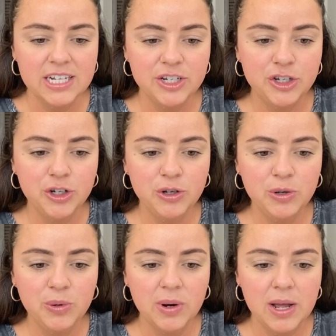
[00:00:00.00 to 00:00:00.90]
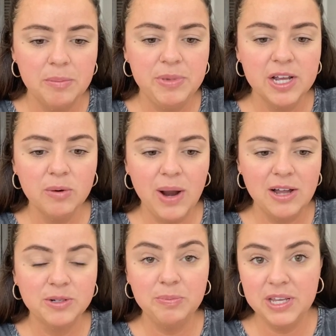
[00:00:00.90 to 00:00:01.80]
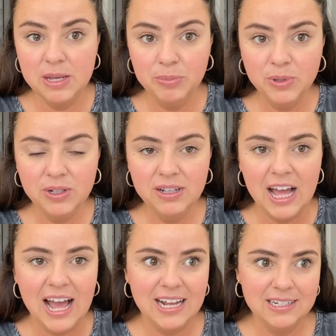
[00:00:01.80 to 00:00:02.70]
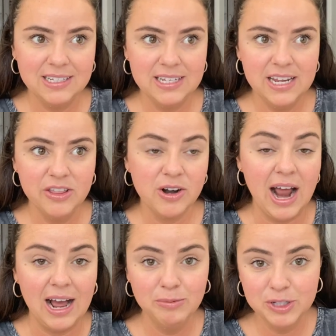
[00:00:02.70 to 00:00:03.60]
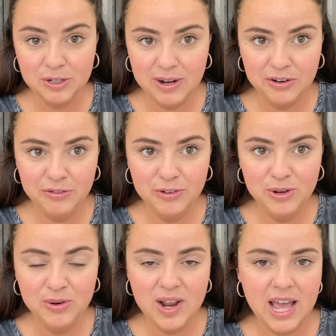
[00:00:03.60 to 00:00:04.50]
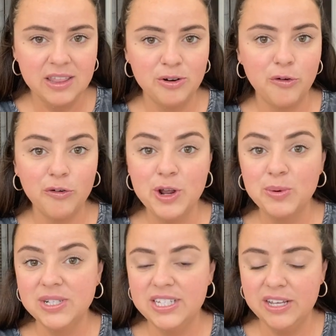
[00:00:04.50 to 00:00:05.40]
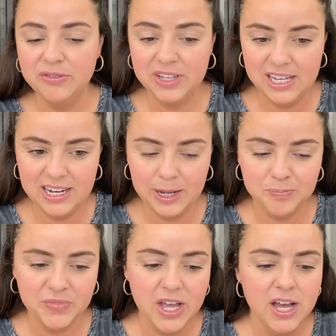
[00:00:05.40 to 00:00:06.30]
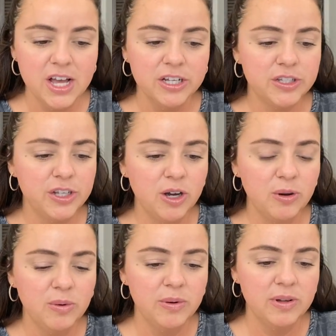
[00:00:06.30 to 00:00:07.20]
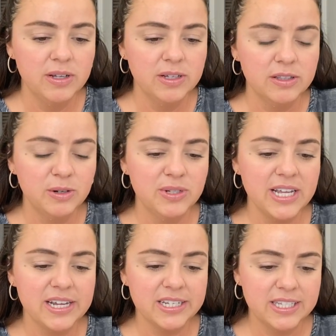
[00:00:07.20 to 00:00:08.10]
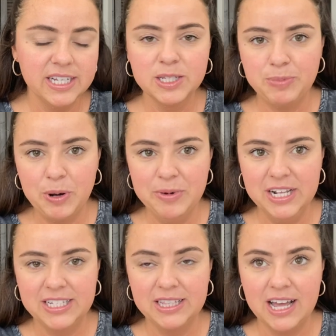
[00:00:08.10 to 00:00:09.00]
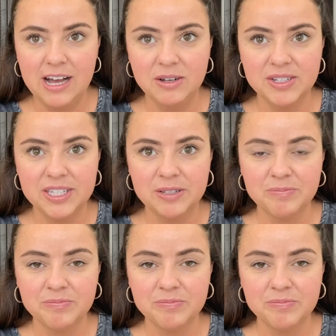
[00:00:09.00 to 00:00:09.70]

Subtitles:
to be around people and see their habits around food and their frequency of eating. So there was like 6 permanents in the house,